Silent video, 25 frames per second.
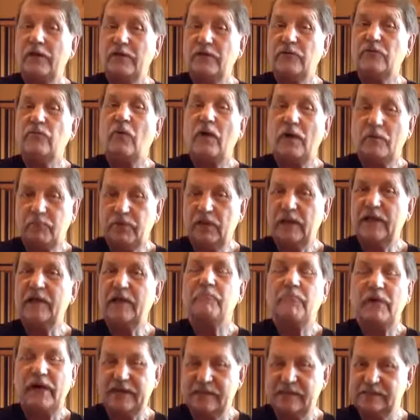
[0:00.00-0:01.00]
you'd want to play
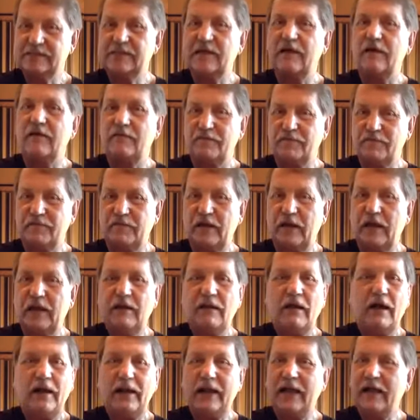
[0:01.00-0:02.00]
it by itself and
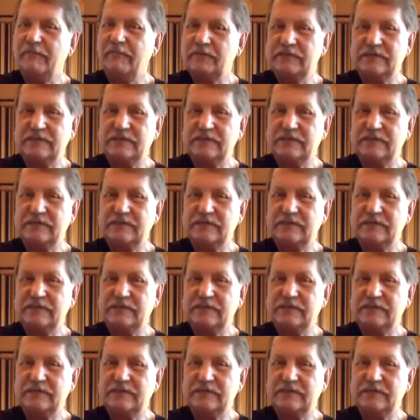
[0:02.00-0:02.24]
not have it